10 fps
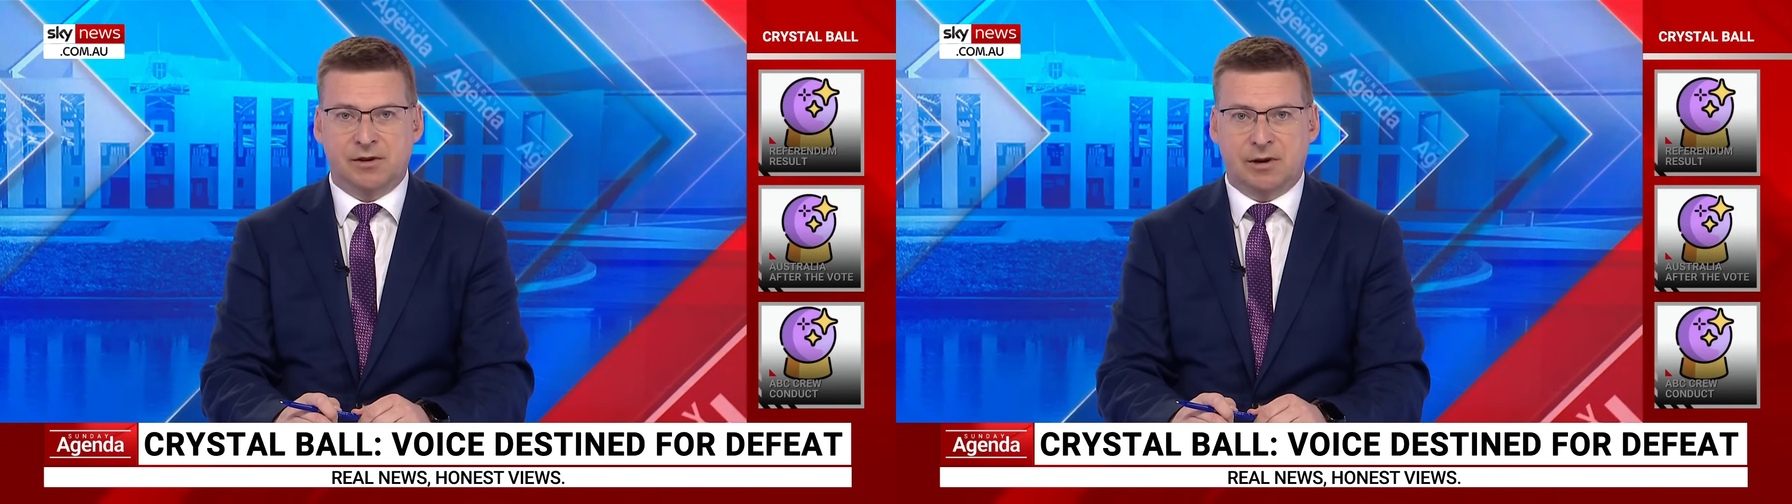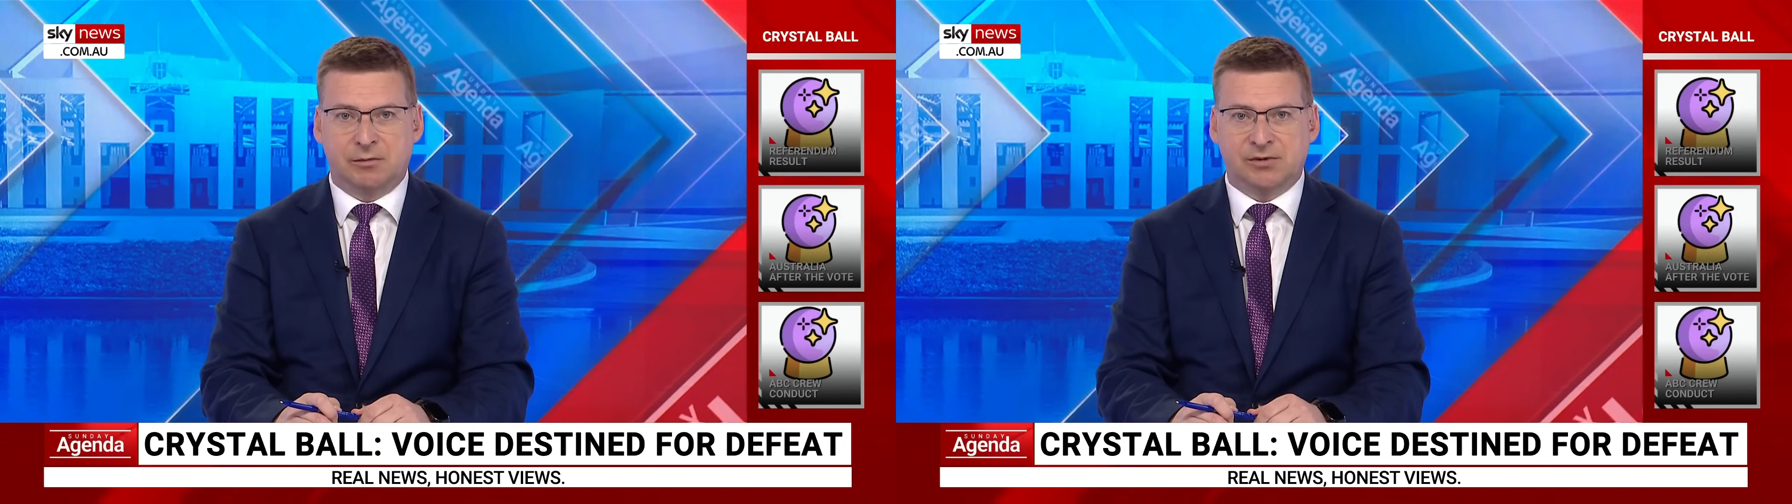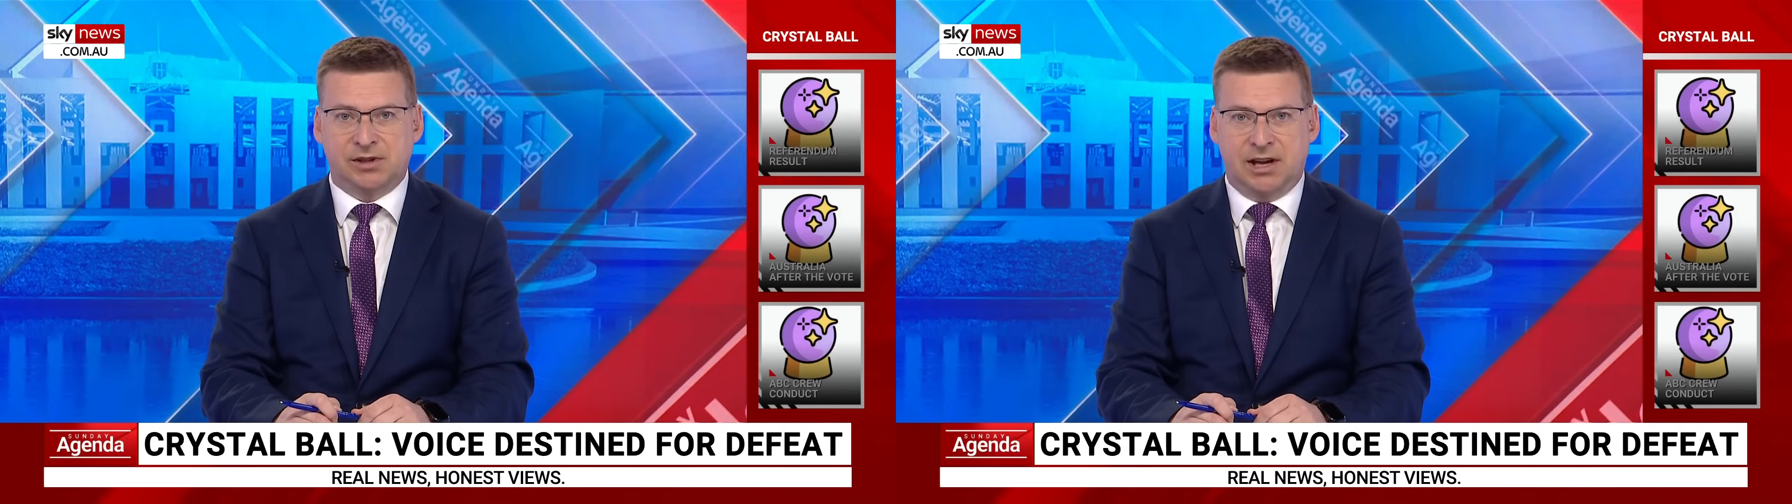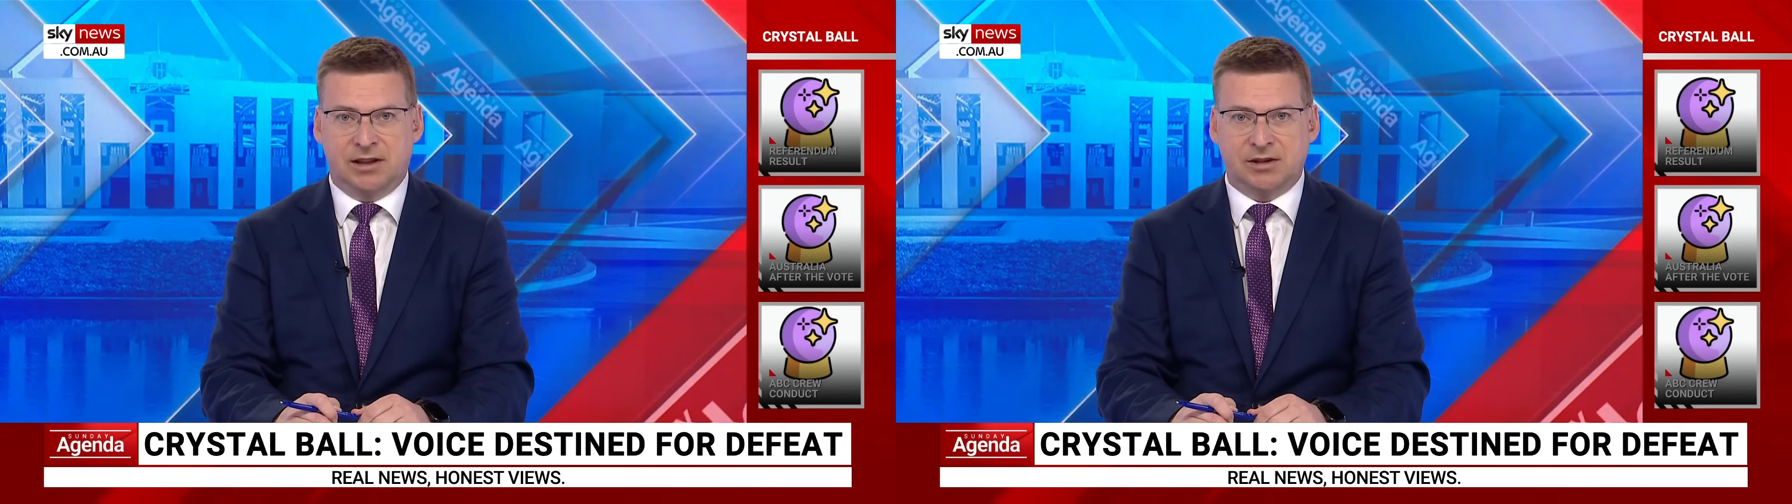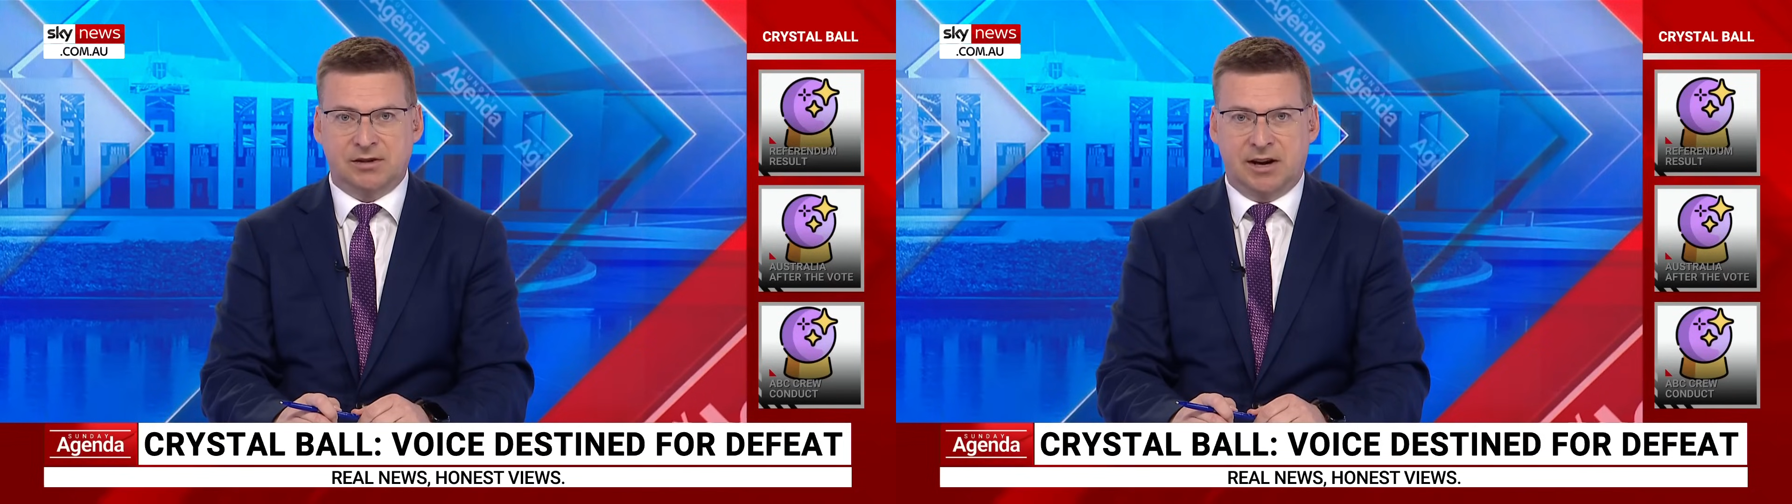troubles down
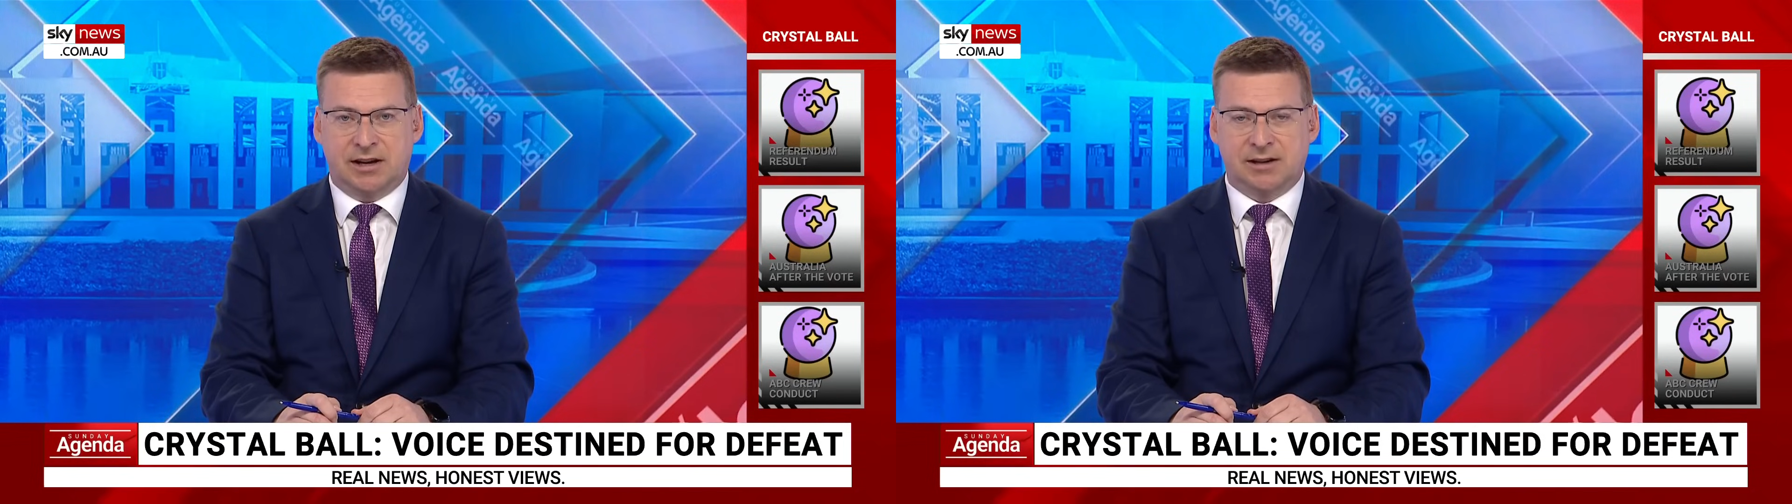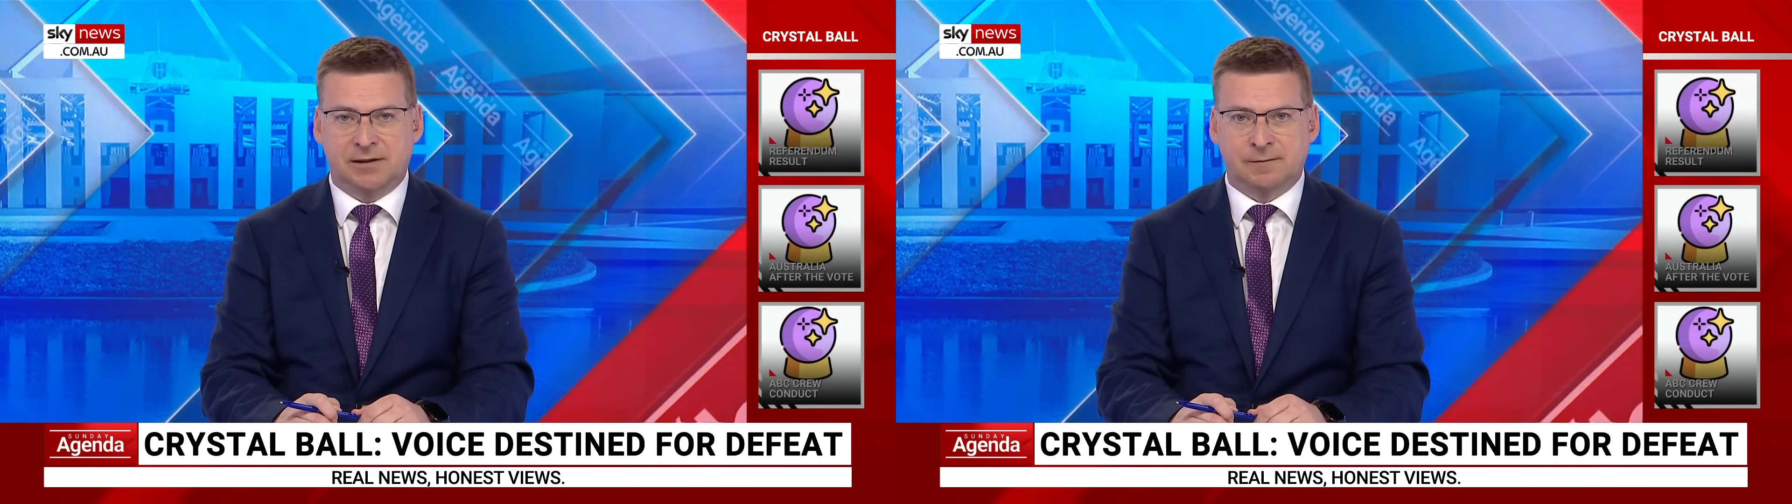the track.